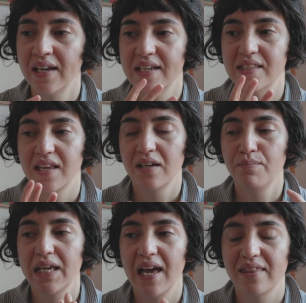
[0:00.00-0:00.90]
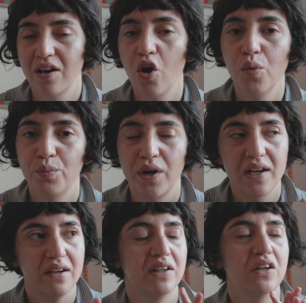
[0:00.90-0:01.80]
It's gonna be at the Opera
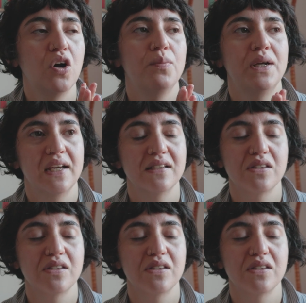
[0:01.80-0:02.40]
here in Copenhagen,